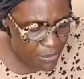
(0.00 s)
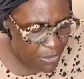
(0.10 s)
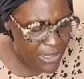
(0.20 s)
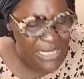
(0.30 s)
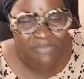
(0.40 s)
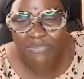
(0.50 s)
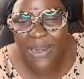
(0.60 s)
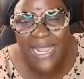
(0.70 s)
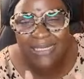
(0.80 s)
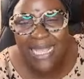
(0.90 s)
But the
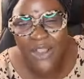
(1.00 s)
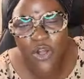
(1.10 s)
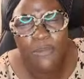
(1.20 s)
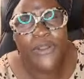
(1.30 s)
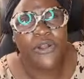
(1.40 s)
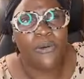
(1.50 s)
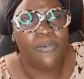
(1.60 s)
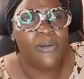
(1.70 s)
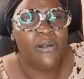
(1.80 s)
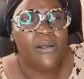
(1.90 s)
prayers are coming up.
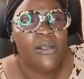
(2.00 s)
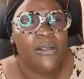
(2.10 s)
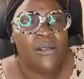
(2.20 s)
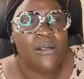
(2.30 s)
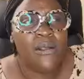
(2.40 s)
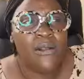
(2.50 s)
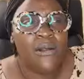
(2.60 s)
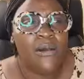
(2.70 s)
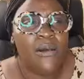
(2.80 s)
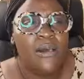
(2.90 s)

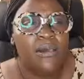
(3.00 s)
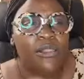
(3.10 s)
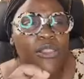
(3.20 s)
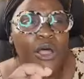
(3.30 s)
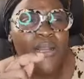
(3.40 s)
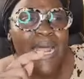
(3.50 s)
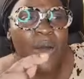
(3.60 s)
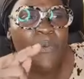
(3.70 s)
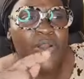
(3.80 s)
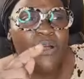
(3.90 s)
Lord, I
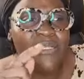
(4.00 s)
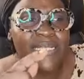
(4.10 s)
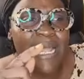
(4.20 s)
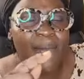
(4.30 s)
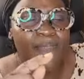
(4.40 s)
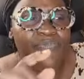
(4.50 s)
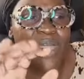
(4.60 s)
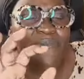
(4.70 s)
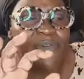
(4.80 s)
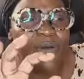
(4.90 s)
will not time.
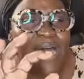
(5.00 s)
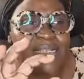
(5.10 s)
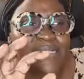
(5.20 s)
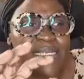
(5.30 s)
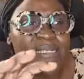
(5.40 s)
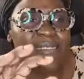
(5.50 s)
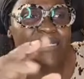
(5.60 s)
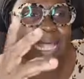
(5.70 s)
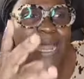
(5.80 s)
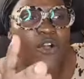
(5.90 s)
Devil has seen
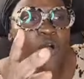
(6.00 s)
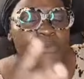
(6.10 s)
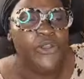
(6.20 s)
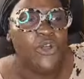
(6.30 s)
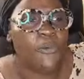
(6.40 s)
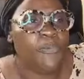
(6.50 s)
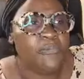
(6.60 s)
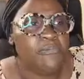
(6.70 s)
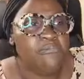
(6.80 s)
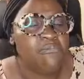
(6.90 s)
star coming up.
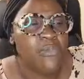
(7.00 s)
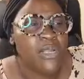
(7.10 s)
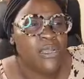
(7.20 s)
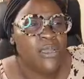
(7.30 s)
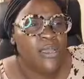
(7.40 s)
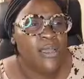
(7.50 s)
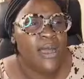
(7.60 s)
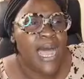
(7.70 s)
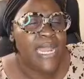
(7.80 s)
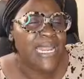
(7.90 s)

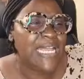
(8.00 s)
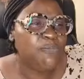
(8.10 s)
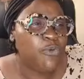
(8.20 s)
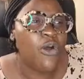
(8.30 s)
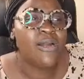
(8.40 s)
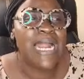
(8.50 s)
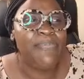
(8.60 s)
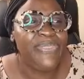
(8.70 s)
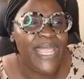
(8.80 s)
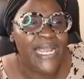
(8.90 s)
And he has
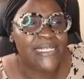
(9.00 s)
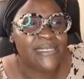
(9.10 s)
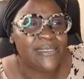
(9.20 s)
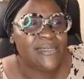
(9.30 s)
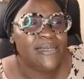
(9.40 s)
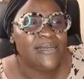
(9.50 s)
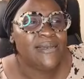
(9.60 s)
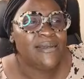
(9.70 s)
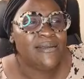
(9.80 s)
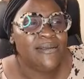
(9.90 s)
programmed death.
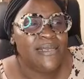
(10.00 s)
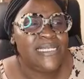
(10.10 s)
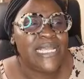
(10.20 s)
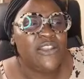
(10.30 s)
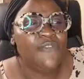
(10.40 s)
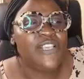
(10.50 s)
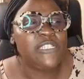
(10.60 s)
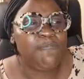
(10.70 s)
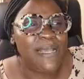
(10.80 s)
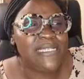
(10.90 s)
Instead of
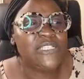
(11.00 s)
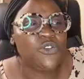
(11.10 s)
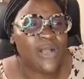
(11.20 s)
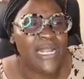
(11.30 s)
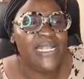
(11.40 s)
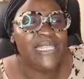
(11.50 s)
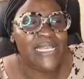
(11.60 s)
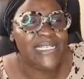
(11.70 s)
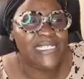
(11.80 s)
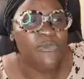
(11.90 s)
this person to carry
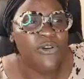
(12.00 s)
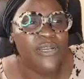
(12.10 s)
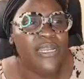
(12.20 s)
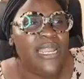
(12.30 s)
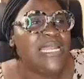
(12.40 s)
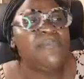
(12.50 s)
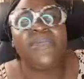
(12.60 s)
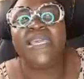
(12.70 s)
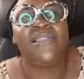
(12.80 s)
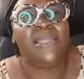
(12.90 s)
testimony, let them
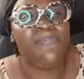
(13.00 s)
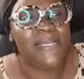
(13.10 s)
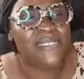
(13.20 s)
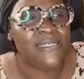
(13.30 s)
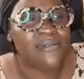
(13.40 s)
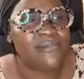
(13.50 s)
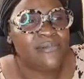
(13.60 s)
kill the person.